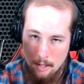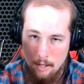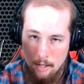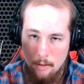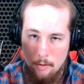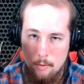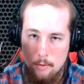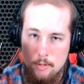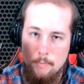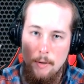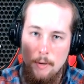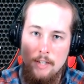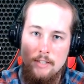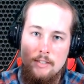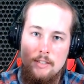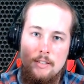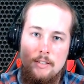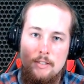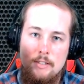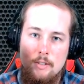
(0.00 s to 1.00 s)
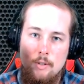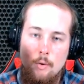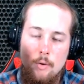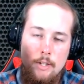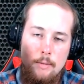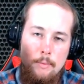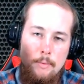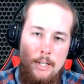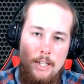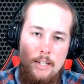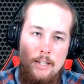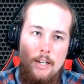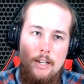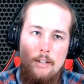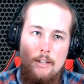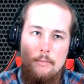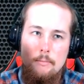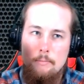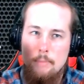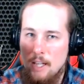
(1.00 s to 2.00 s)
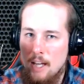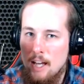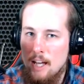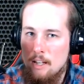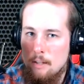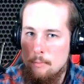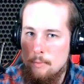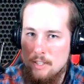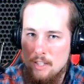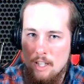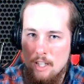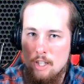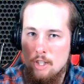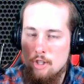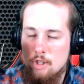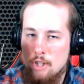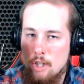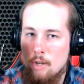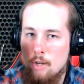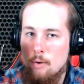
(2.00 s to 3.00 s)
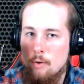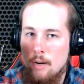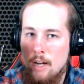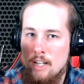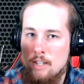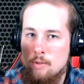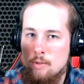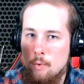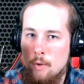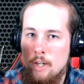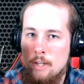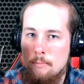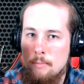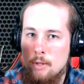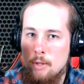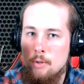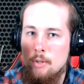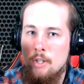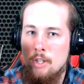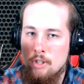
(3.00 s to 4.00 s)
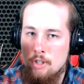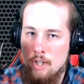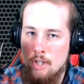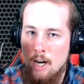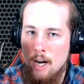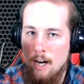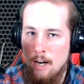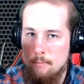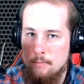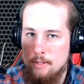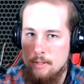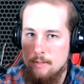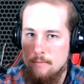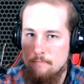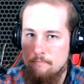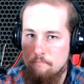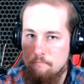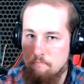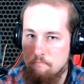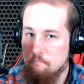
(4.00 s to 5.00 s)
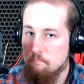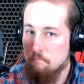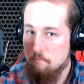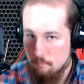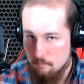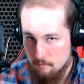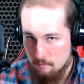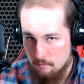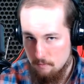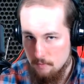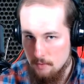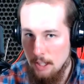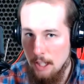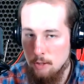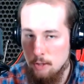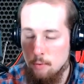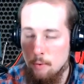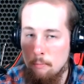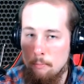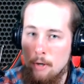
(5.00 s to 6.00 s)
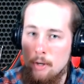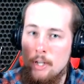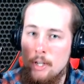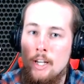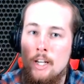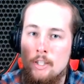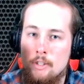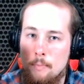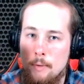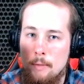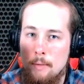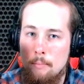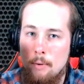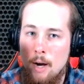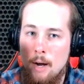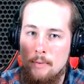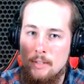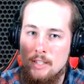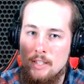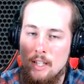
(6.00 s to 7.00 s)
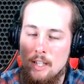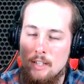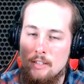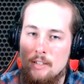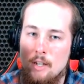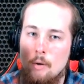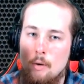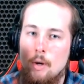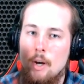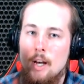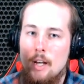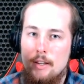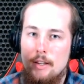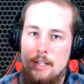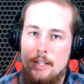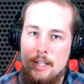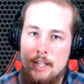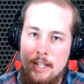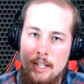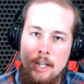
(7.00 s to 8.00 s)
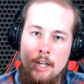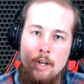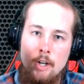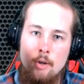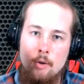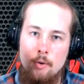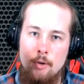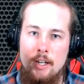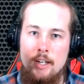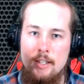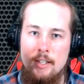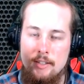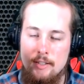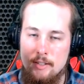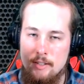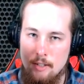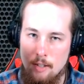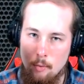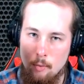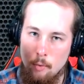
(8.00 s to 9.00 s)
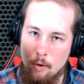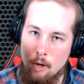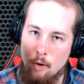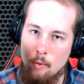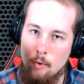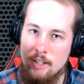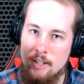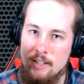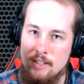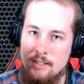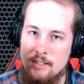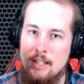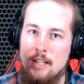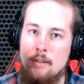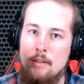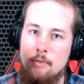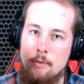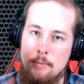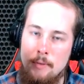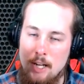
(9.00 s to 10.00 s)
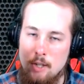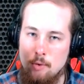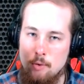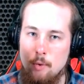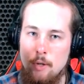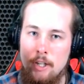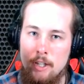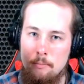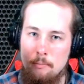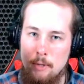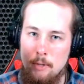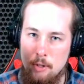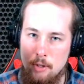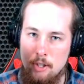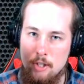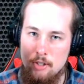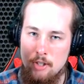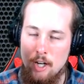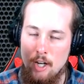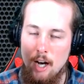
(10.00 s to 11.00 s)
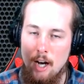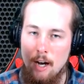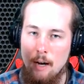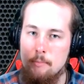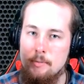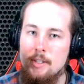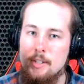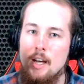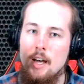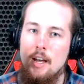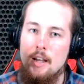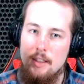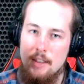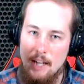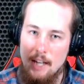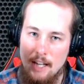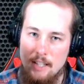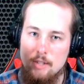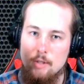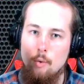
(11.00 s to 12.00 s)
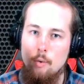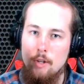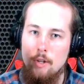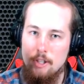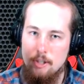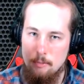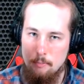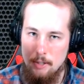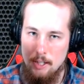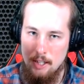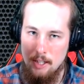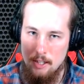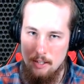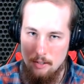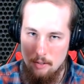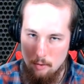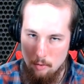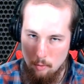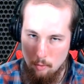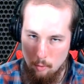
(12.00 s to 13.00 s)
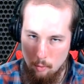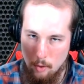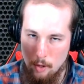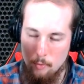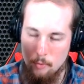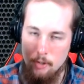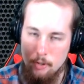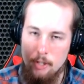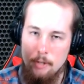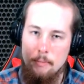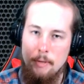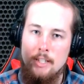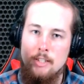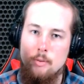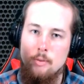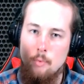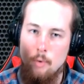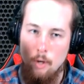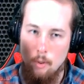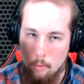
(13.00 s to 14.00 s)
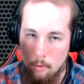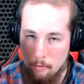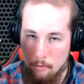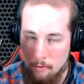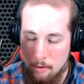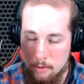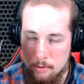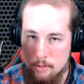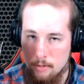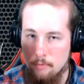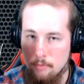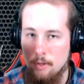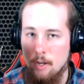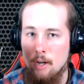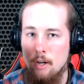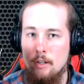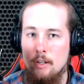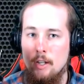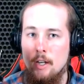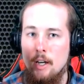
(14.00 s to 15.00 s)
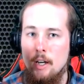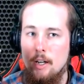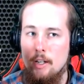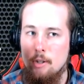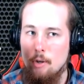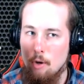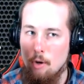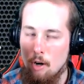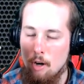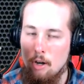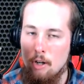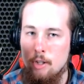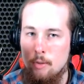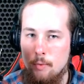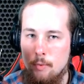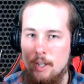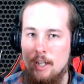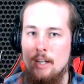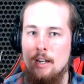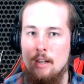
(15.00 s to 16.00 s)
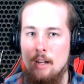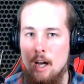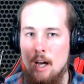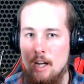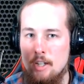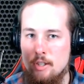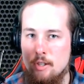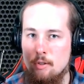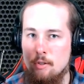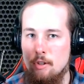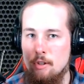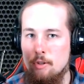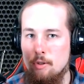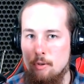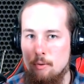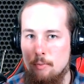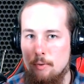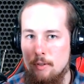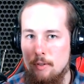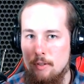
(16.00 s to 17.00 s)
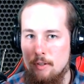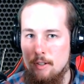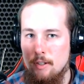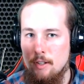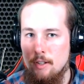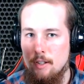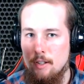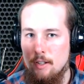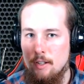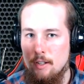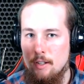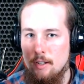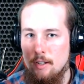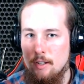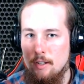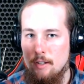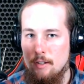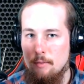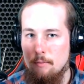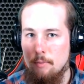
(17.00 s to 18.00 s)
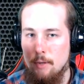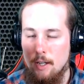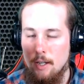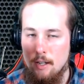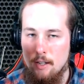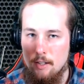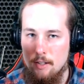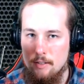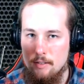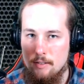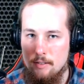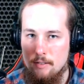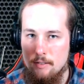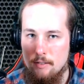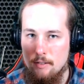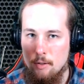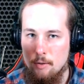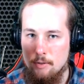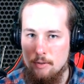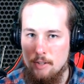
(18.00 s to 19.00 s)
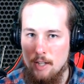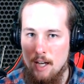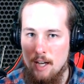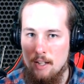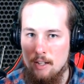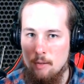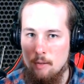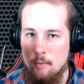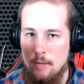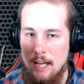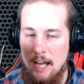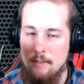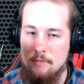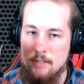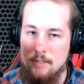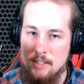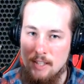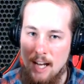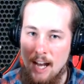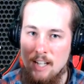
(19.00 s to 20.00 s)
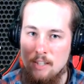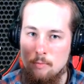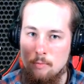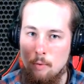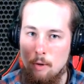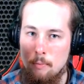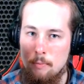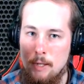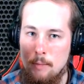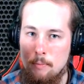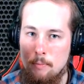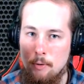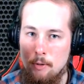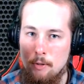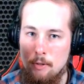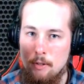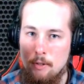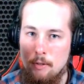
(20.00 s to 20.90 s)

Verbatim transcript: another response to this is going to be, but Caleb, it's going to generate 20 million jobs. That's what Bernie has been promising. And so the increase that we're going to see from that 20 million jobs, that's going to be what really makes it work. Well, first of all, you're arguing in a logical loop because you're saying that we have to tax more people,